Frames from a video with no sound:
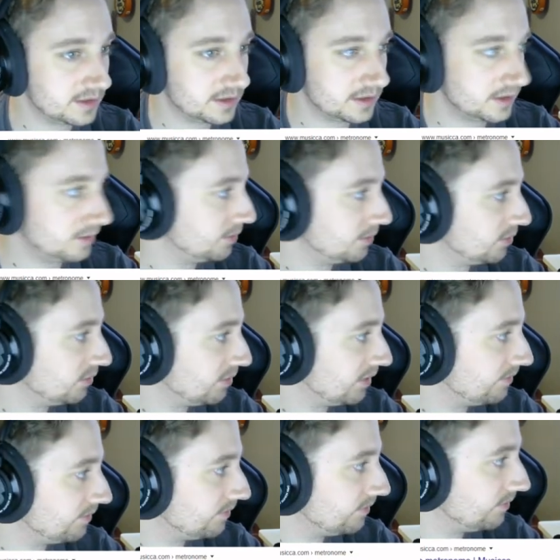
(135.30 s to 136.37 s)
Let me move
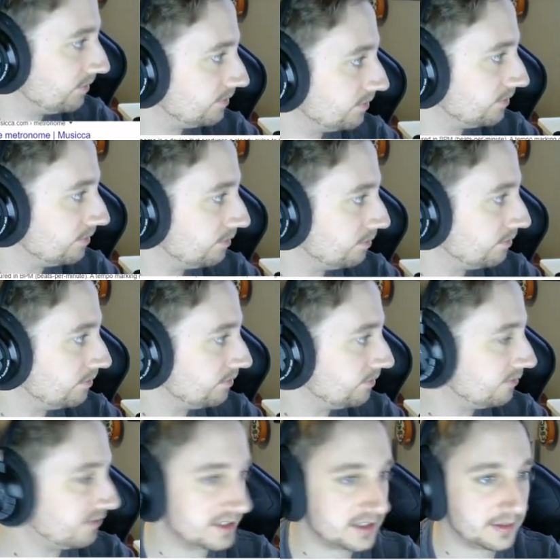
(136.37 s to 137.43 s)
my
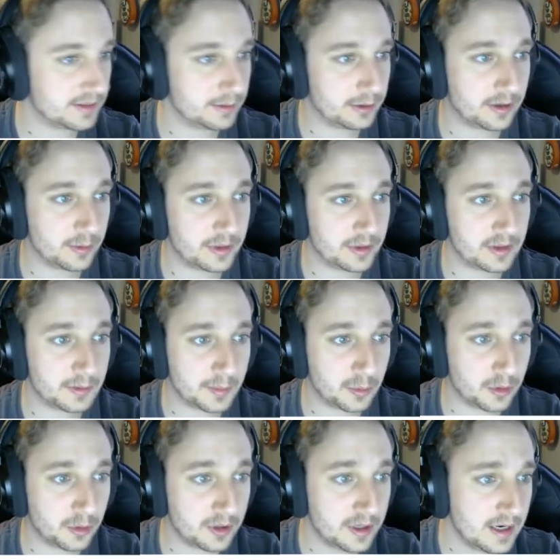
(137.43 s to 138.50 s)
face out of the way a little bit more.
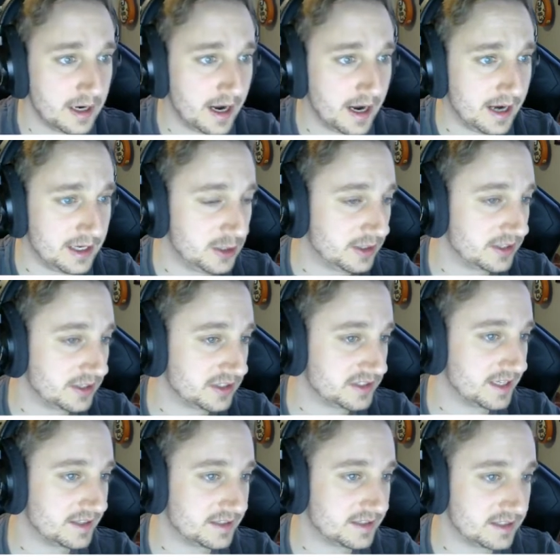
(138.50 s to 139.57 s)
And you can
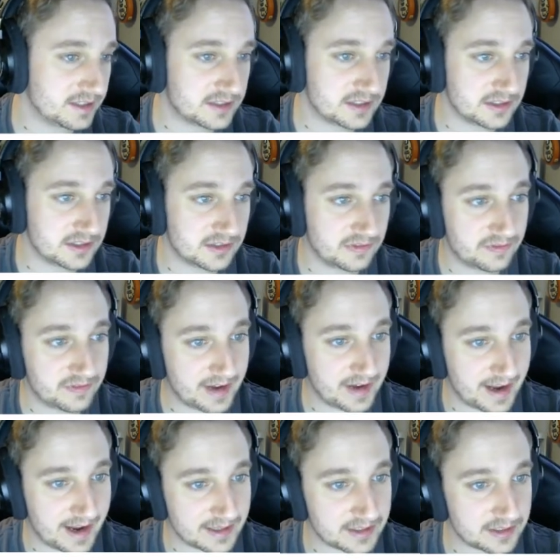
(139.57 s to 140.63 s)
set this as
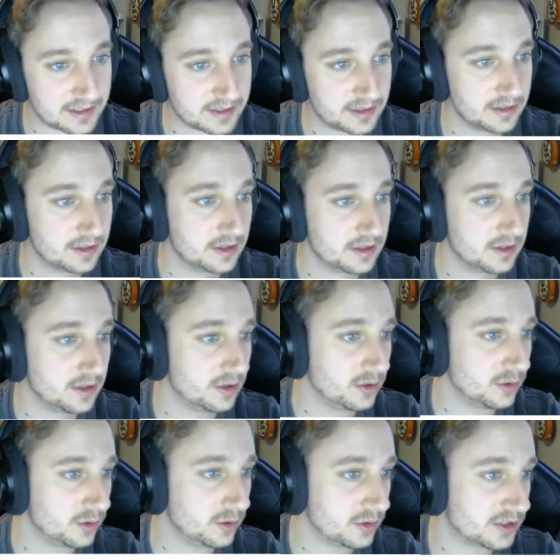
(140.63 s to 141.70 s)
fast
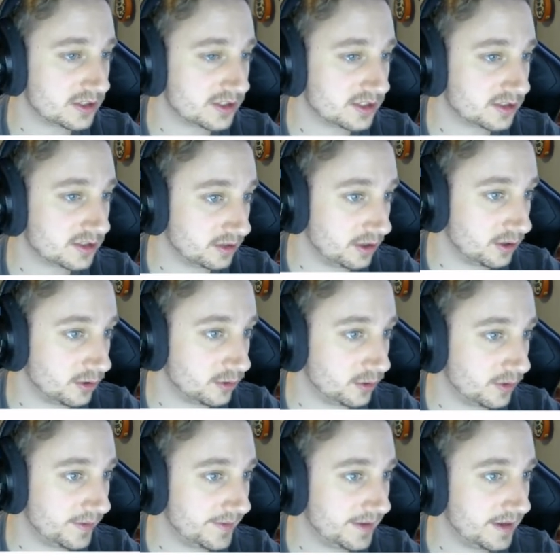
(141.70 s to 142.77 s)
or as slow
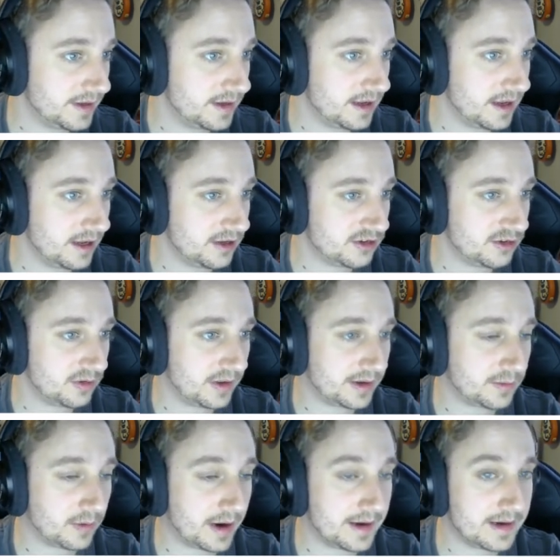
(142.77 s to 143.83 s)
as you like.
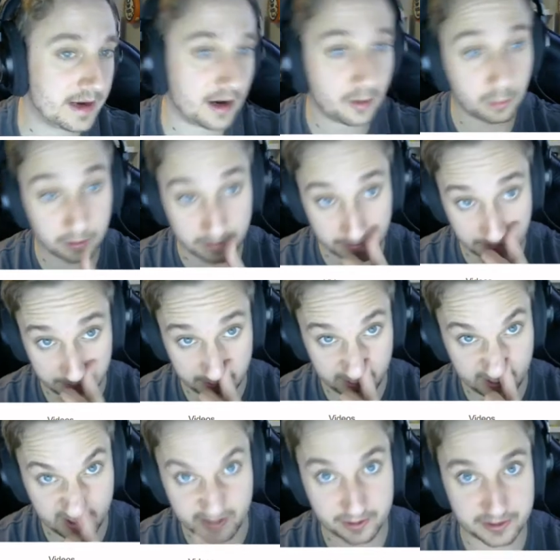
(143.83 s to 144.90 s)
Right now we're a little
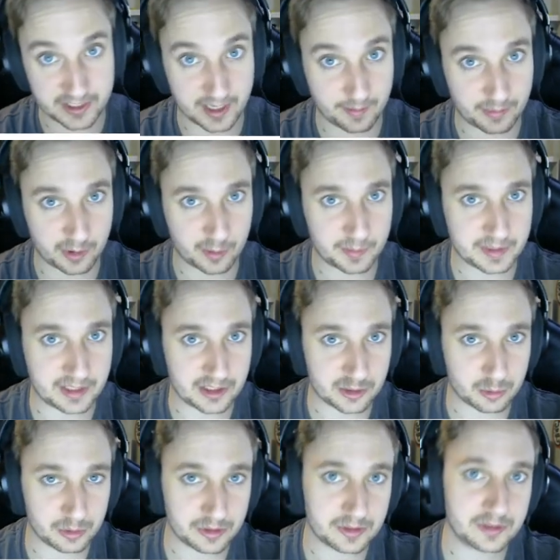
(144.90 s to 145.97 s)
under tempo because
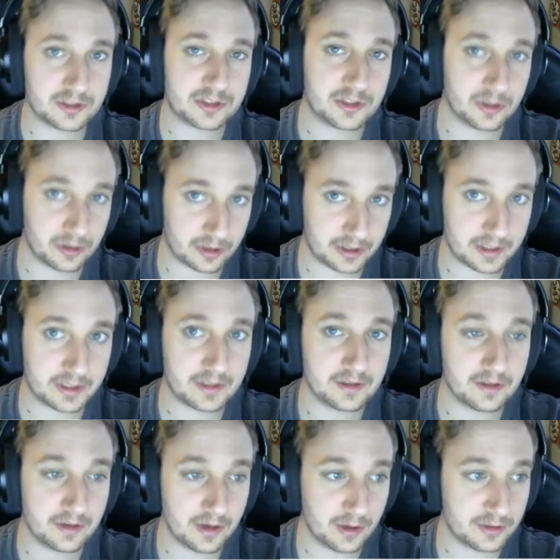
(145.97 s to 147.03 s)
we're still learning
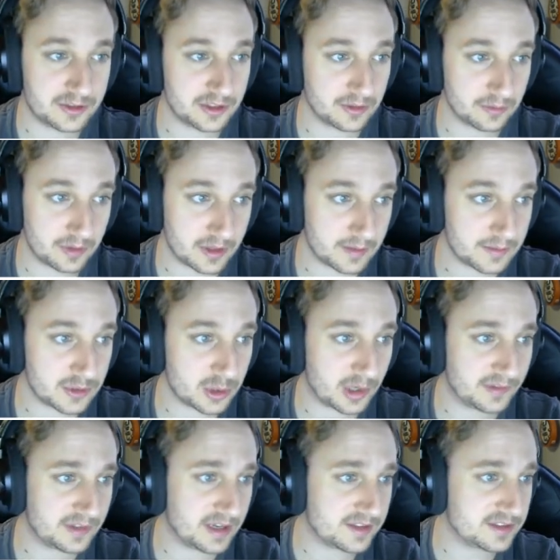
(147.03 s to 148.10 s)
notes and rhythms. So I've
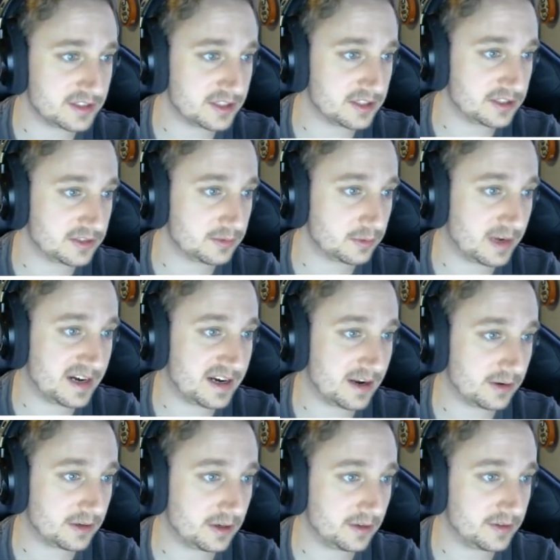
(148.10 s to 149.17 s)
got this right now
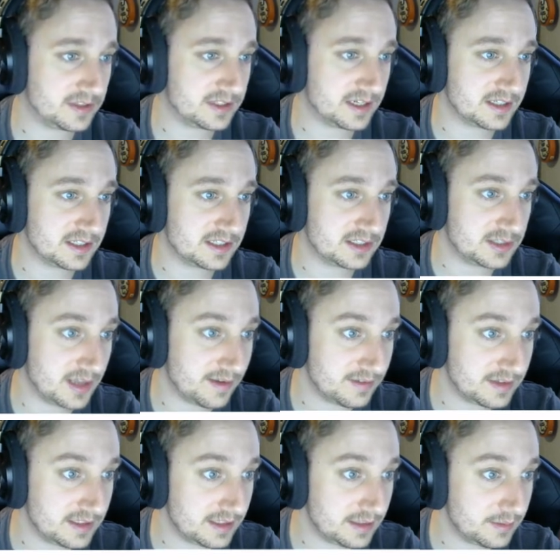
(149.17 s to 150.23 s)
currently set to
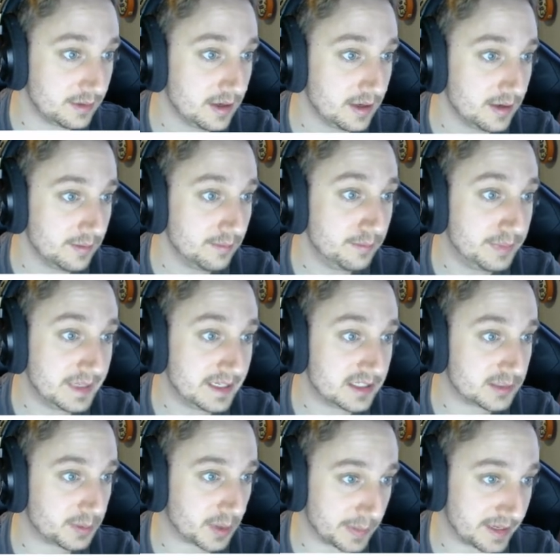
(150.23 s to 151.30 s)
70 beats
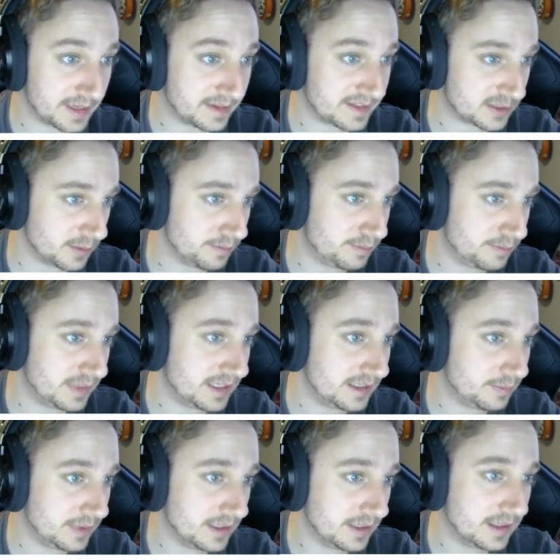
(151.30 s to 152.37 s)
per minute. That's what
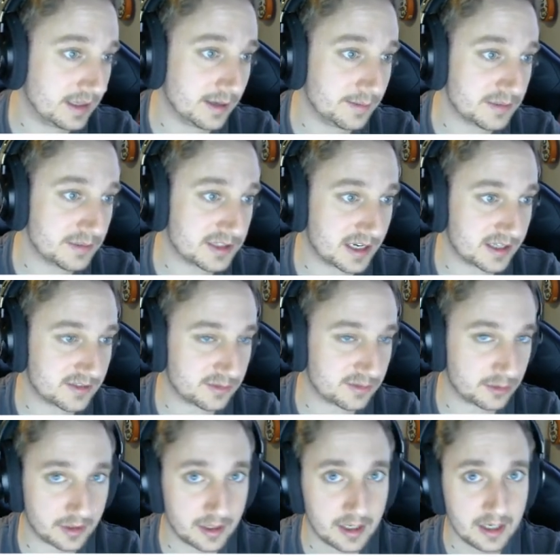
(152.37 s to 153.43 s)
BPM stands for.
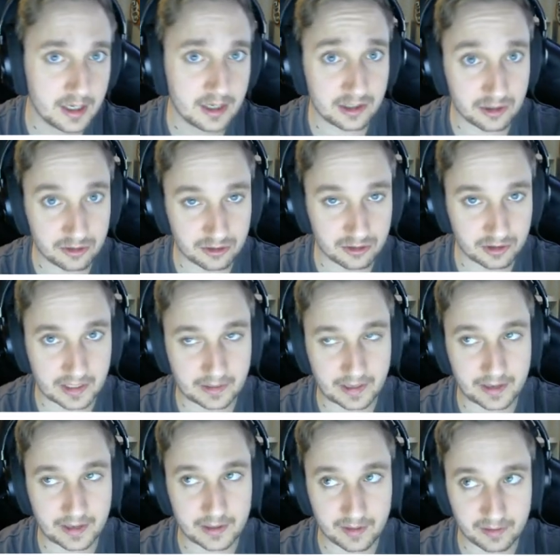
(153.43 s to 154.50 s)
Usually like how
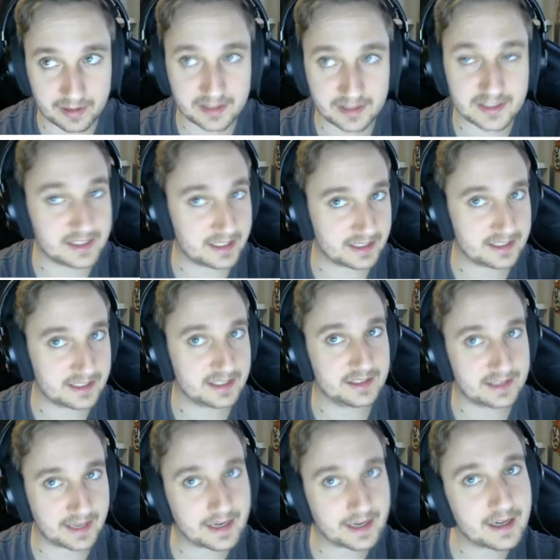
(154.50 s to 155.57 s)
you have like 60
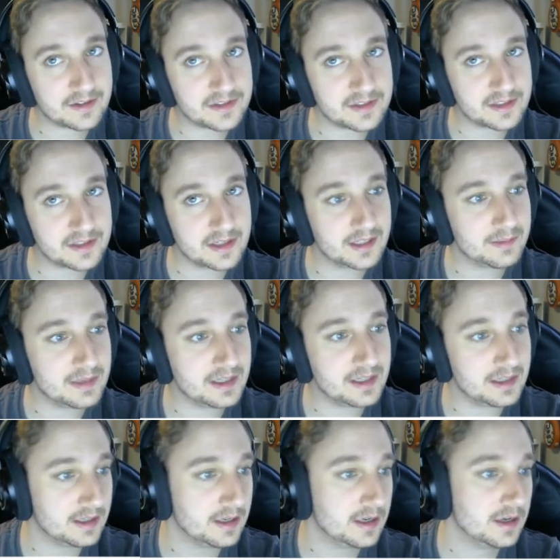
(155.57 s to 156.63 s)
seconds in a
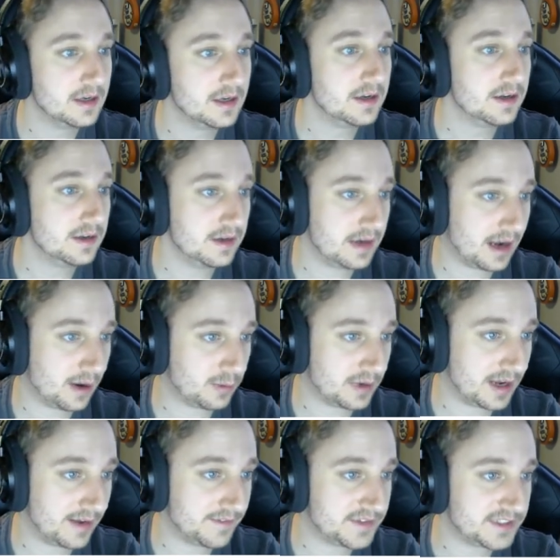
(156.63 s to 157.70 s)
minute. Now we
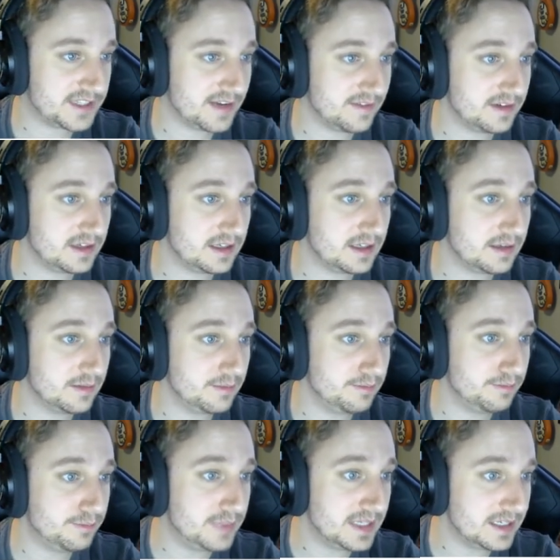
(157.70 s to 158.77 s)
have 70
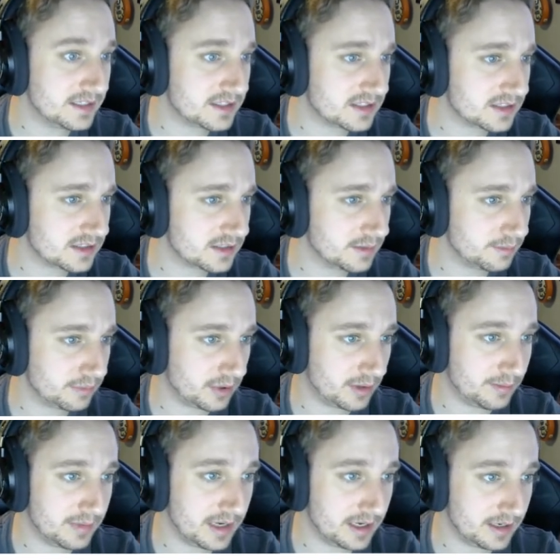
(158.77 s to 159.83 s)
beats per
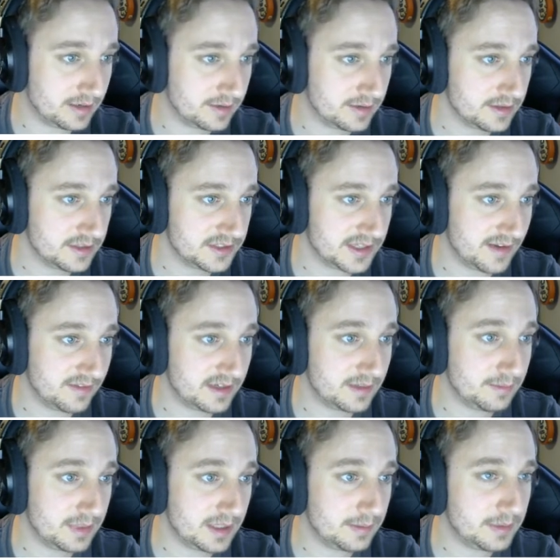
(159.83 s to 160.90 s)
minute, 70
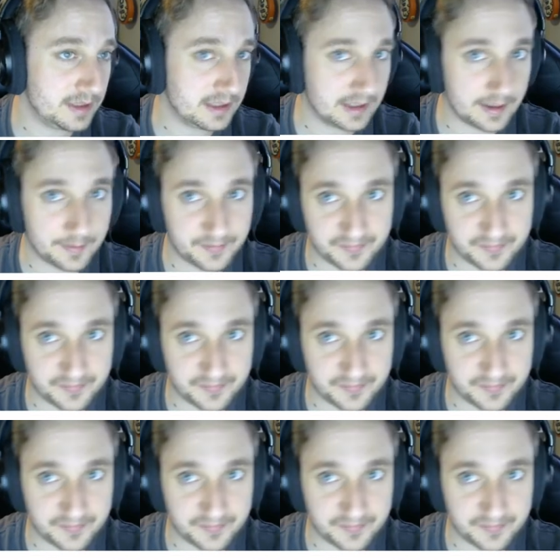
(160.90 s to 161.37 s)
BPM.